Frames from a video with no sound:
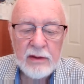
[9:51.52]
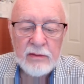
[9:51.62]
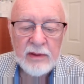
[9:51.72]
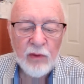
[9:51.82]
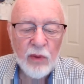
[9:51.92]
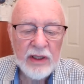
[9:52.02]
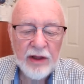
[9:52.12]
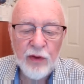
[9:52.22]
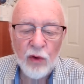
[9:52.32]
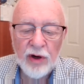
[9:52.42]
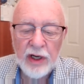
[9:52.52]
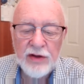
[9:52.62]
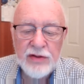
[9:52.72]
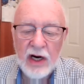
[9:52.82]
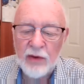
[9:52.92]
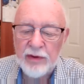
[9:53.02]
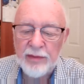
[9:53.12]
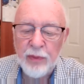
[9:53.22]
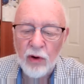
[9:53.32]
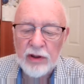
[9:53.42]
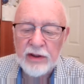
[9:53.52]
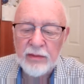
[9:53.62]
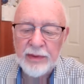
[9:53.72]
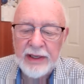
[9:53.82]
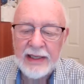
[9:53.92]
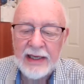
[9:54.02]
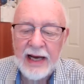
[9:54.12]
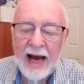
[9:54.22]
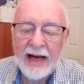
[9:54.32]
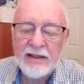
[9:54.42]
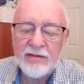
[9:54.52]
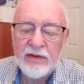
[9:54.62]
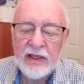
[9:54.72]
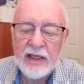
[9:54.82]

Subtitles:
Number one, authorities are reported to be active